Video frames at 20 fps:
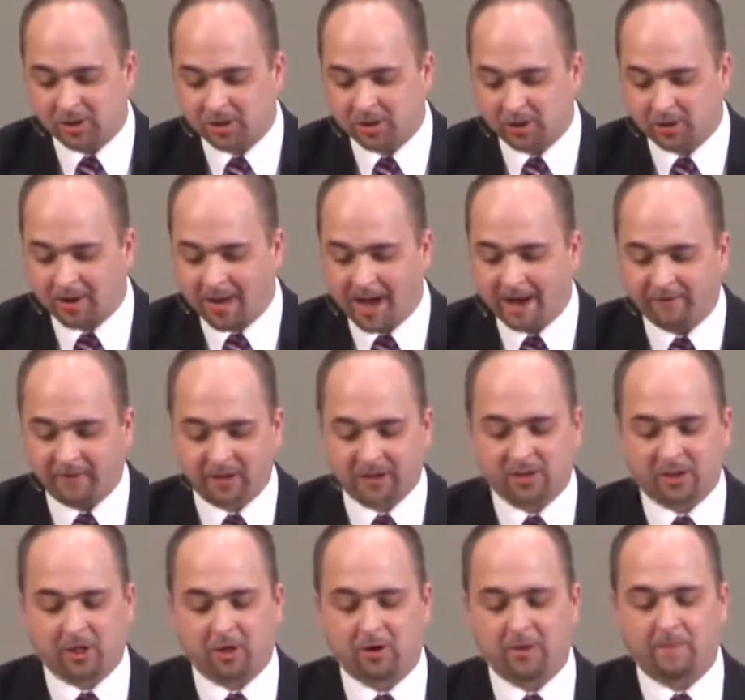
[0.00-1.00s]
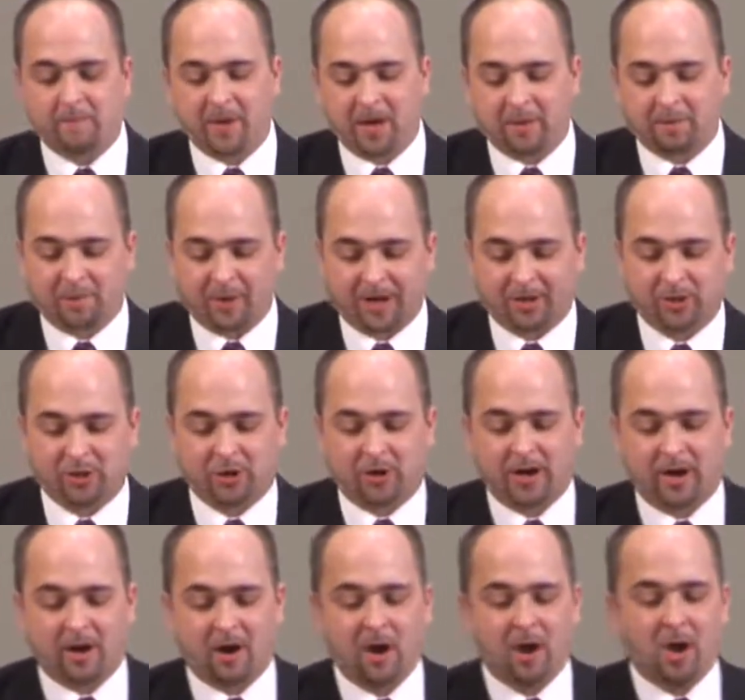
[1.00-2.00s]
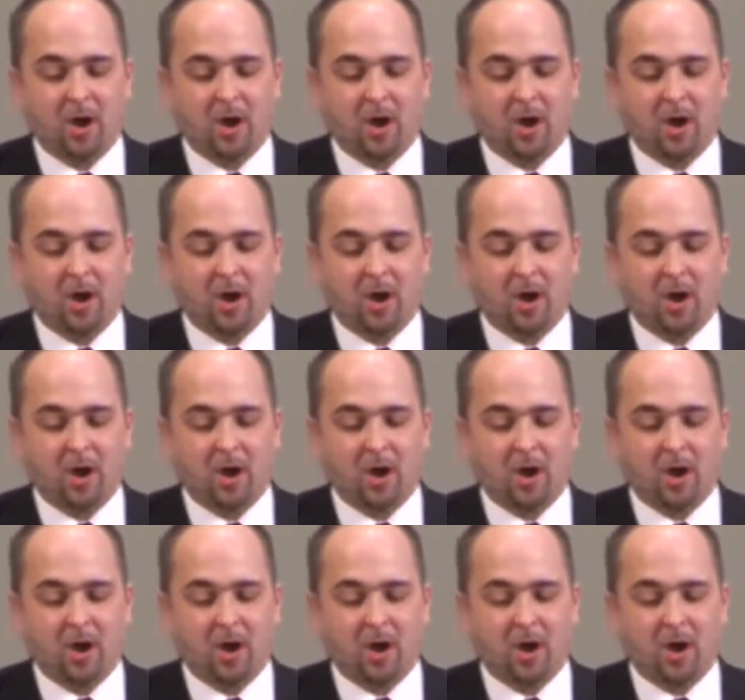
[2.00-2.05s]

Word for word: to your life. Consider the big picture here.